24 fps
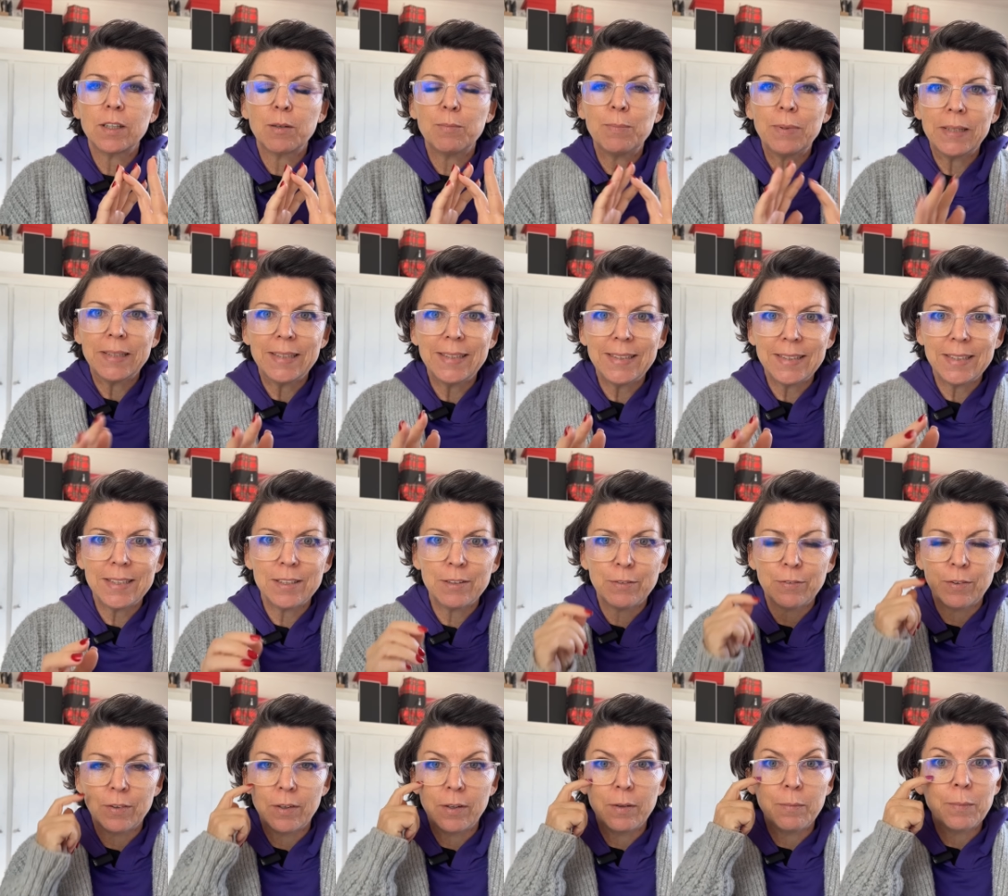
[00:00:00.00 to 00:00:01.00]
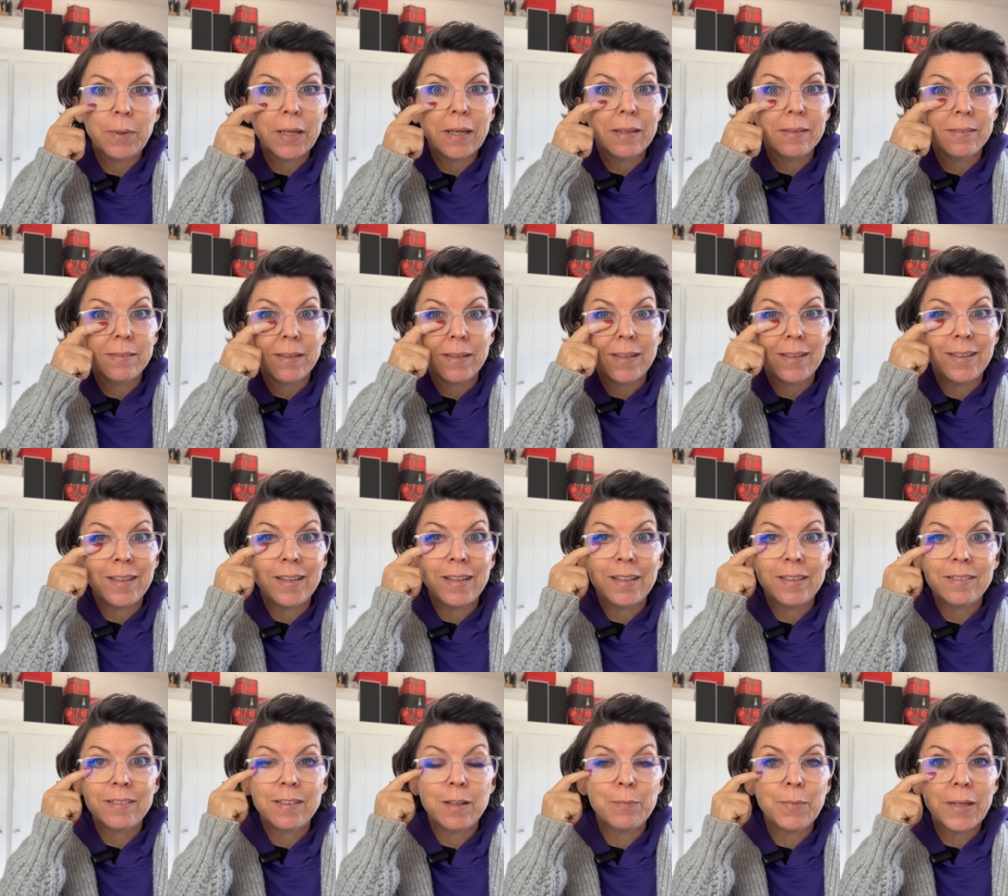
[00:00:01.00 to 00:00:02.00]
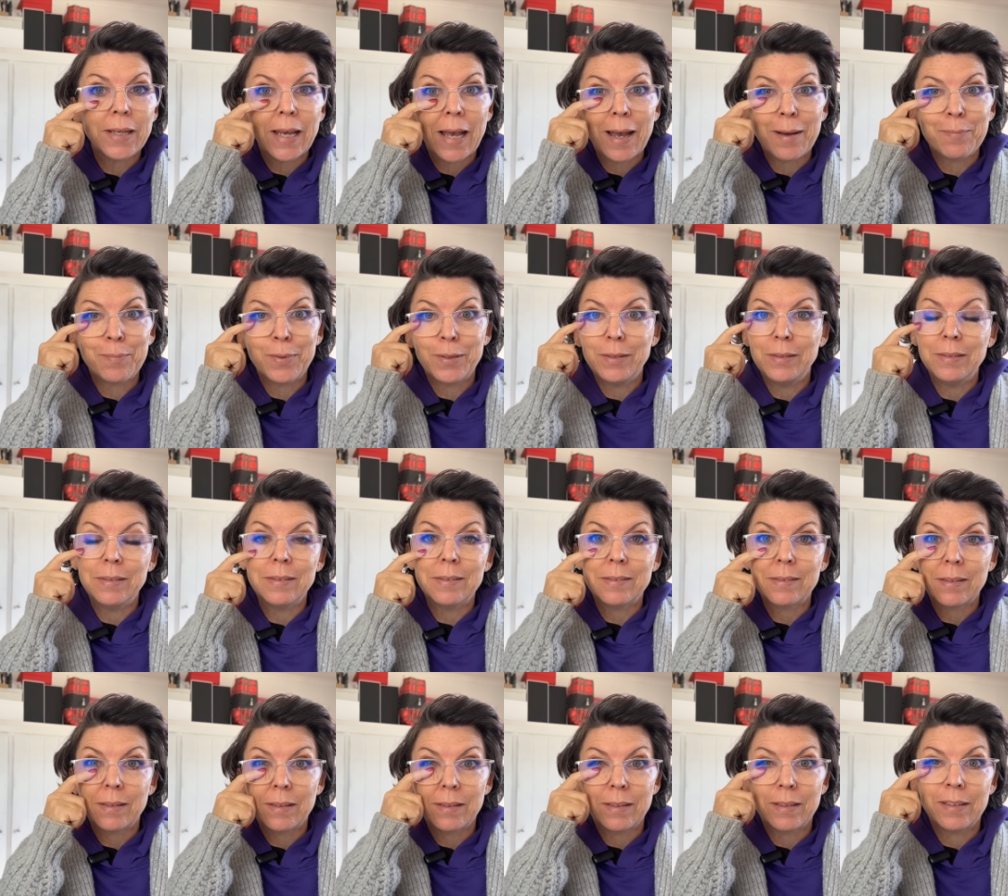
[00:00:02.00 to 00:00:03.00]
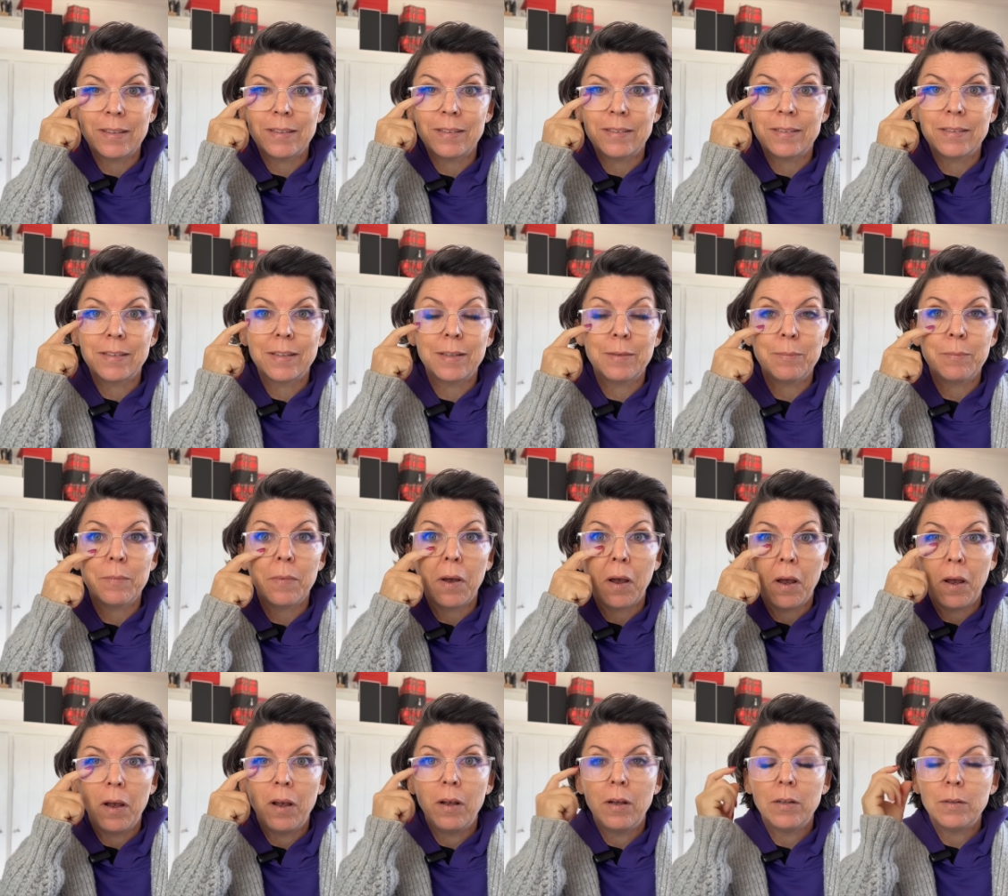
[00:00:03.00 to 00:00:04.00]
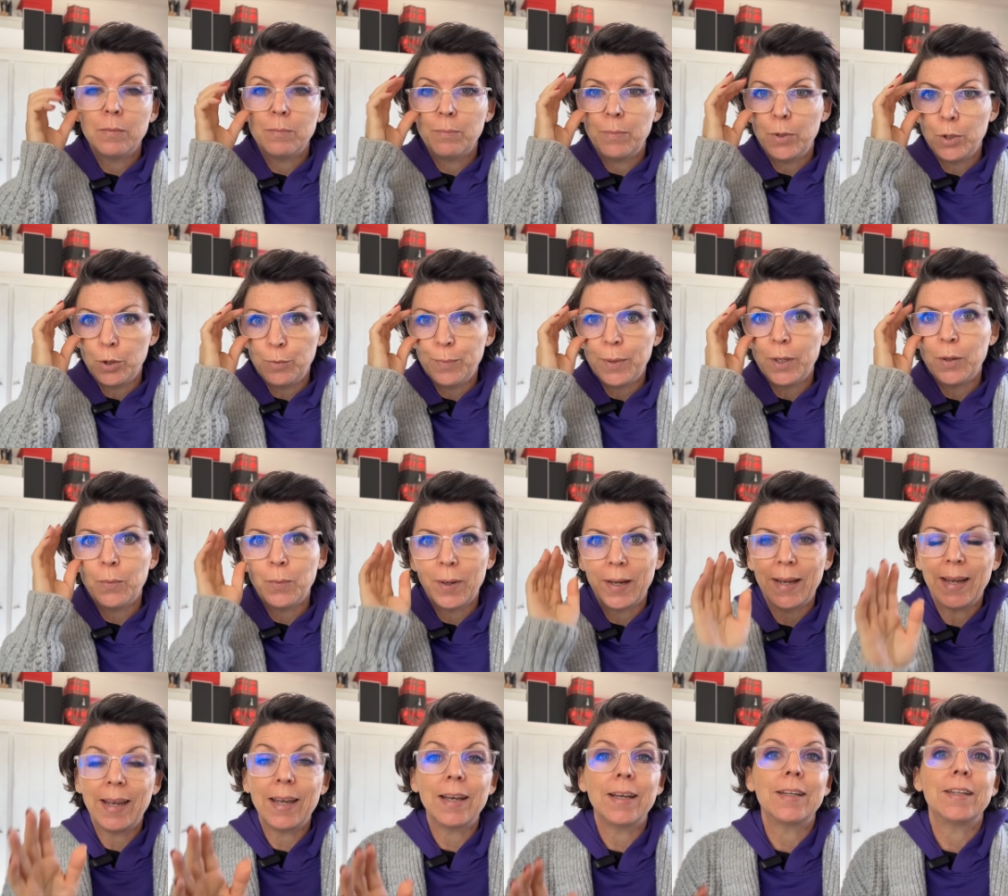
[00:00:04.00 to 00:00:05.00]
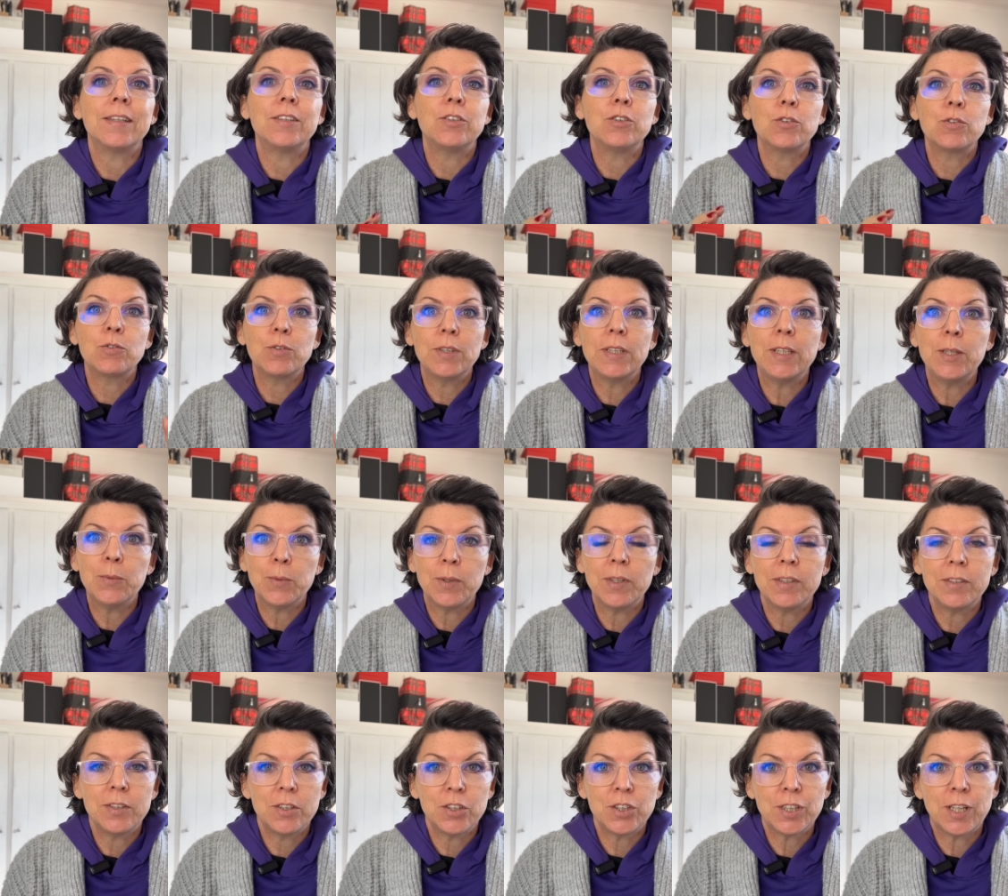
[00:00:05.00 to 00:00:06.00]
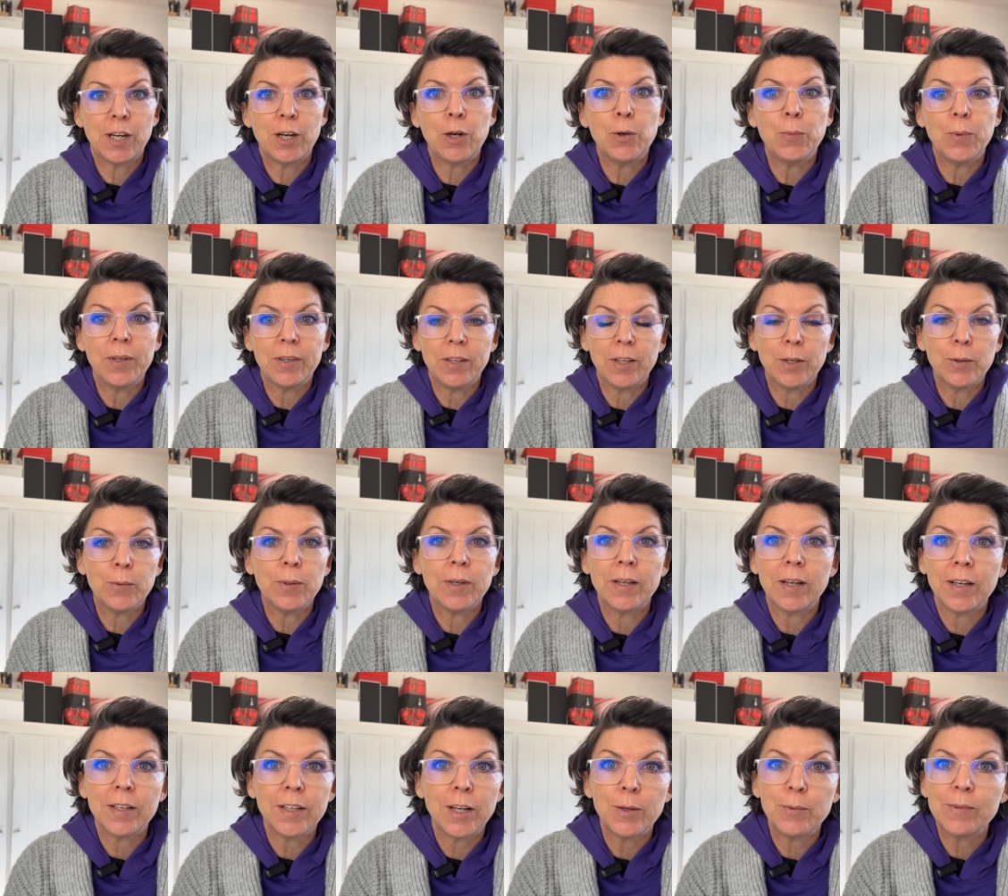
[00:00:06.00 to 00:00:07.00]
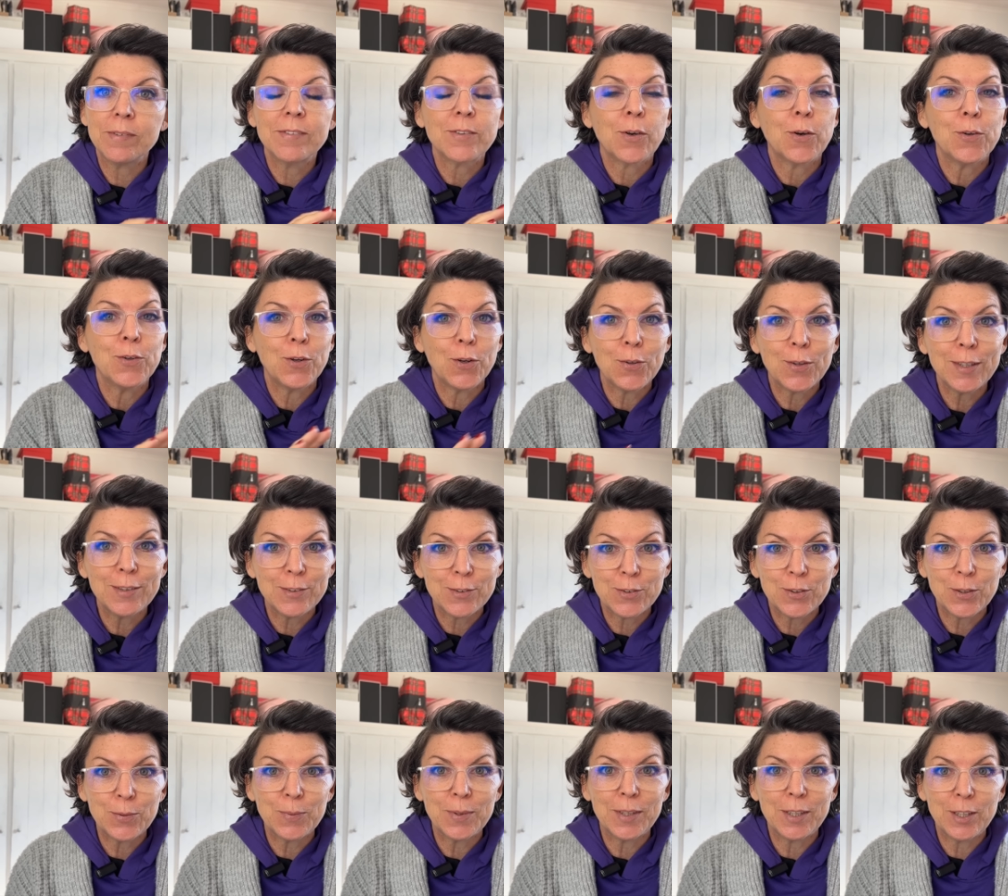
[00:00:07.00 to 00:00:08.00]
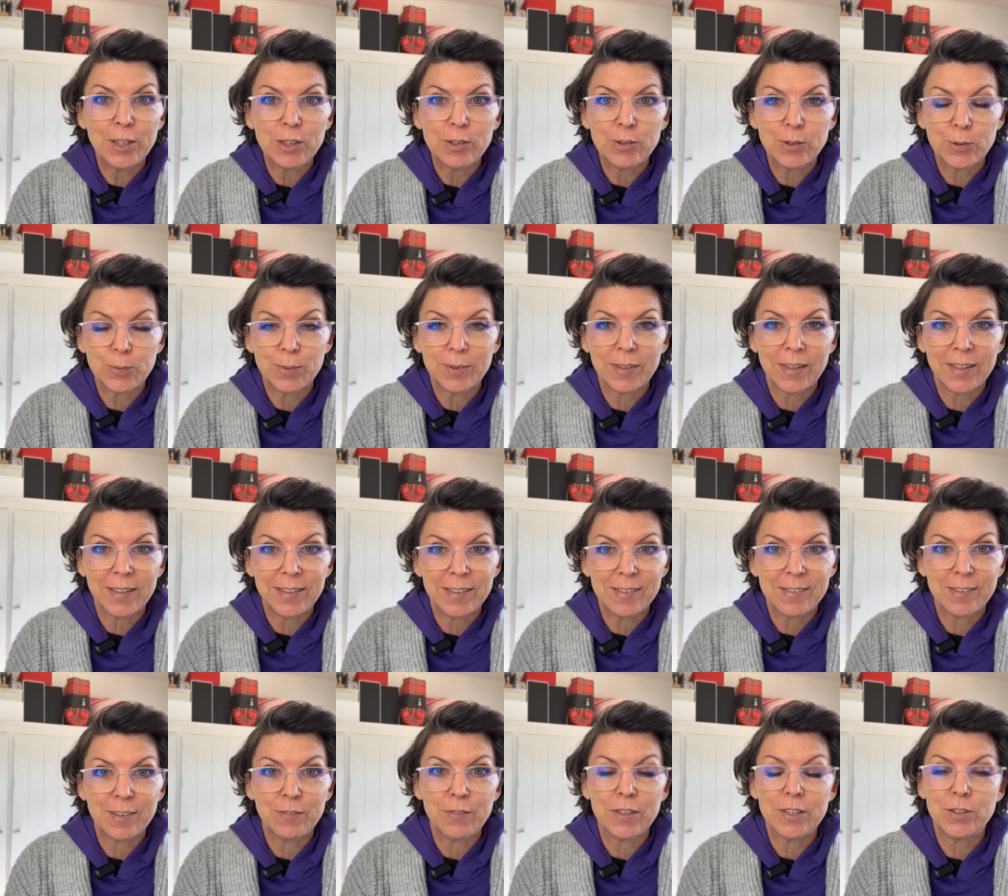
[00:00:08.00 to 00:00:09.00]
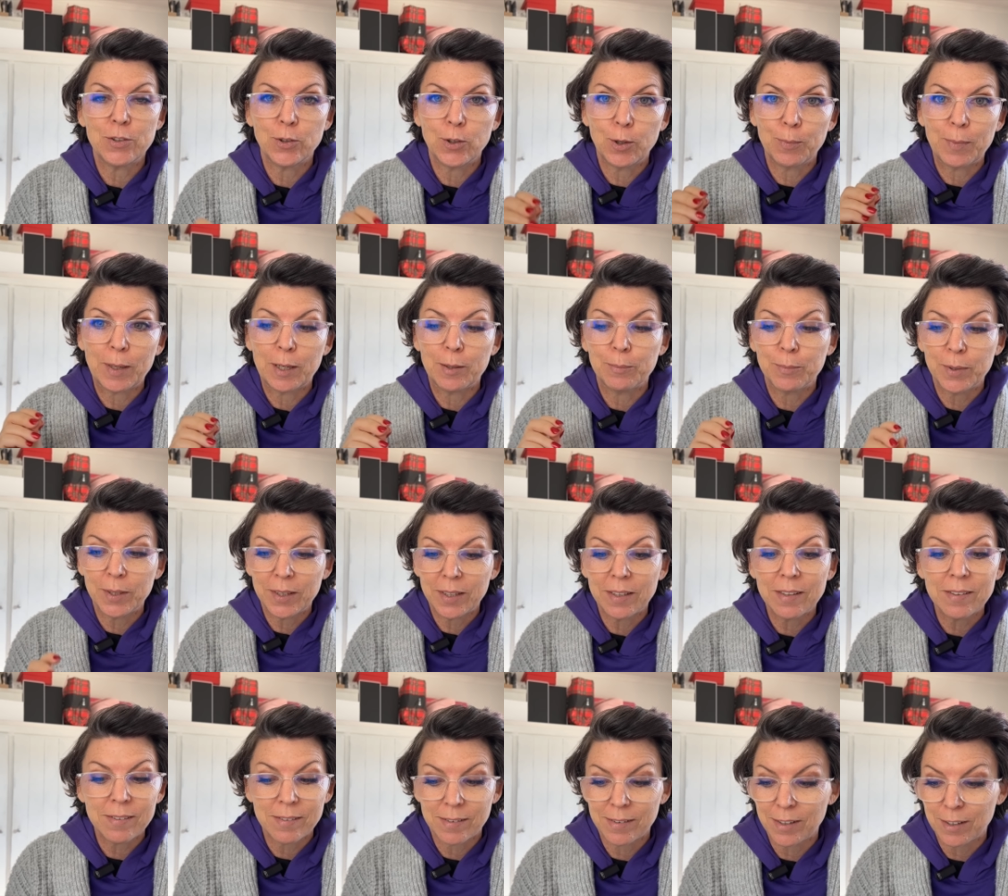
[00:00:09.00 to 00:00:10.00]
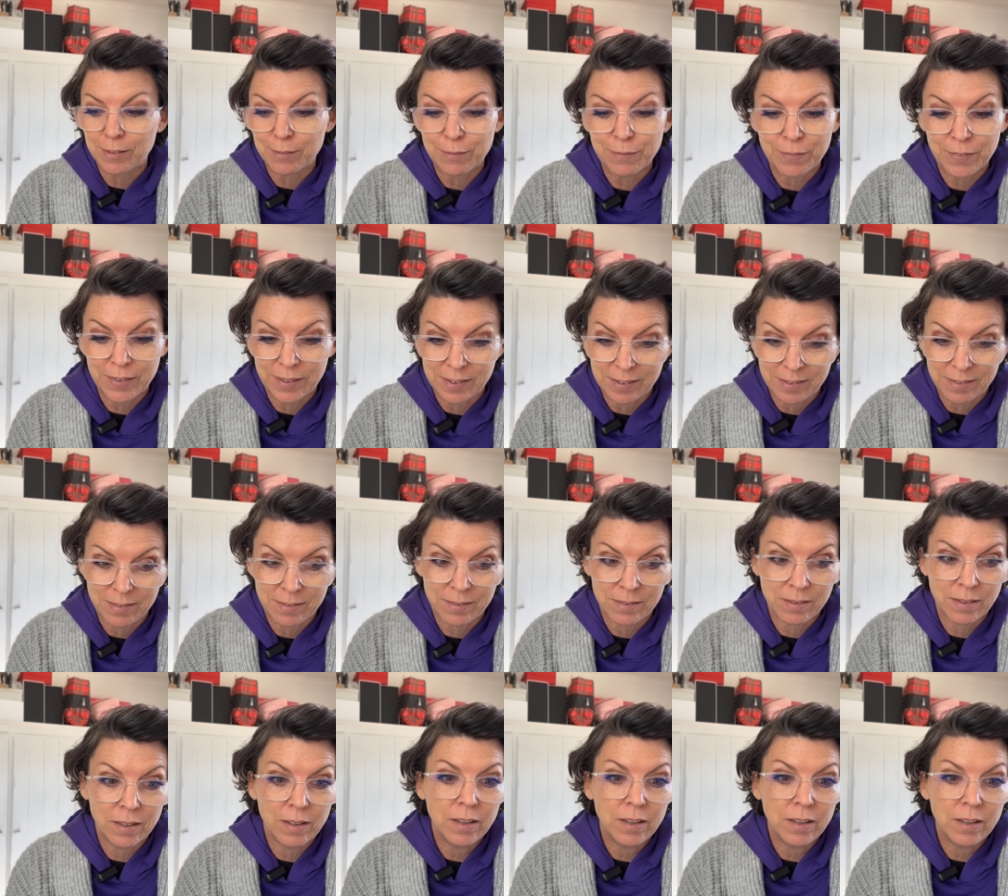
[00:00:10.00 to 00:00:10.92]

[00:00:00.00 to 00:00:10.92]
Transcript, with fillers: completely different because I something happened that um, blew me away and I just really wanted to share it with you. I know it's got nothing to do with the usual kind of stuff I talk about, but this stuff is,